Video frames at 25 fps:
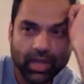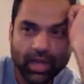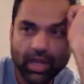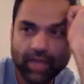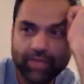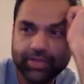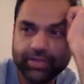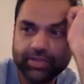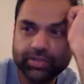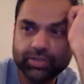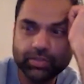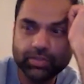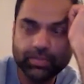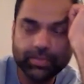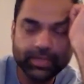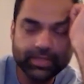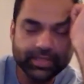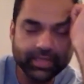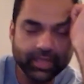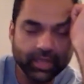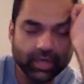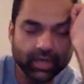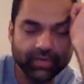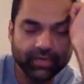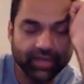And this could be
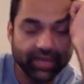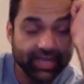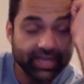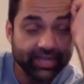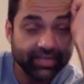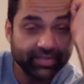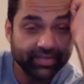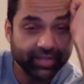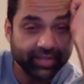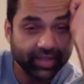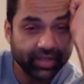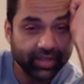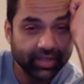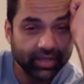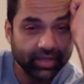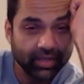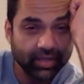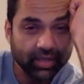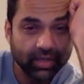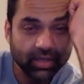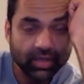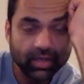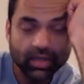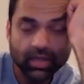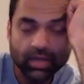said of anything.
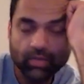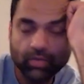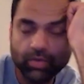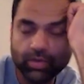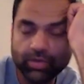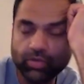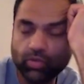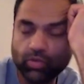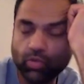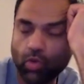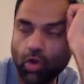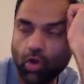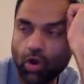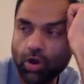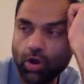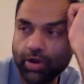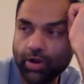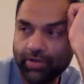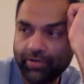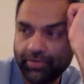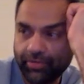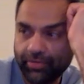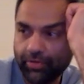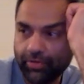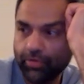With war,
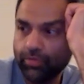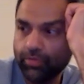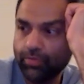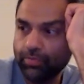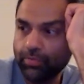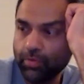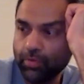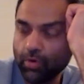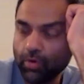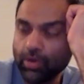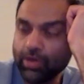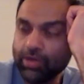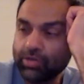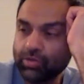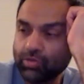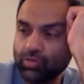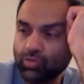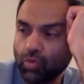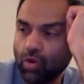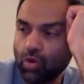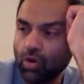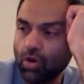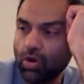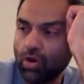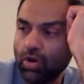if you go into
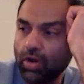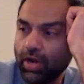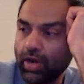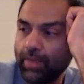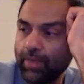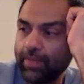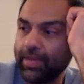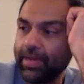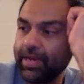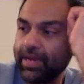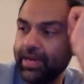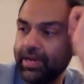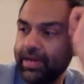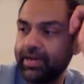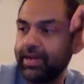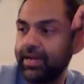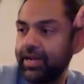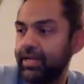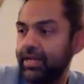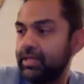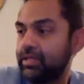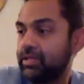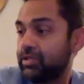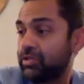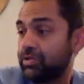war, I mean,
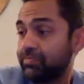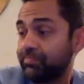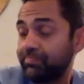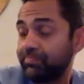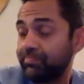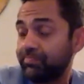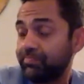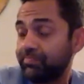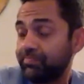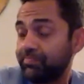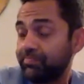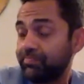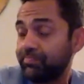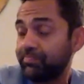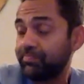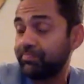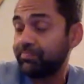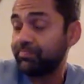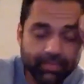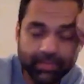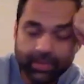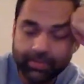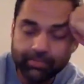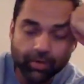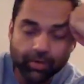it's there
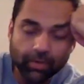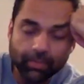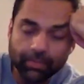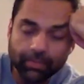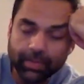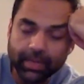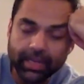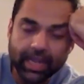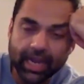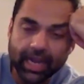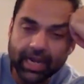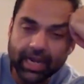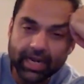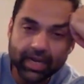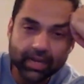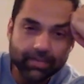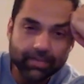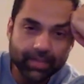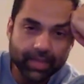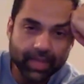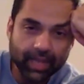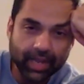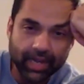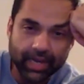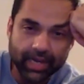can be propaganda
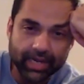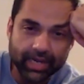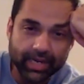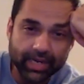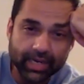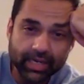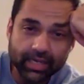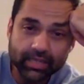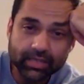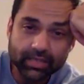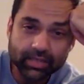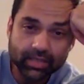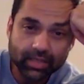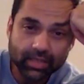behind it.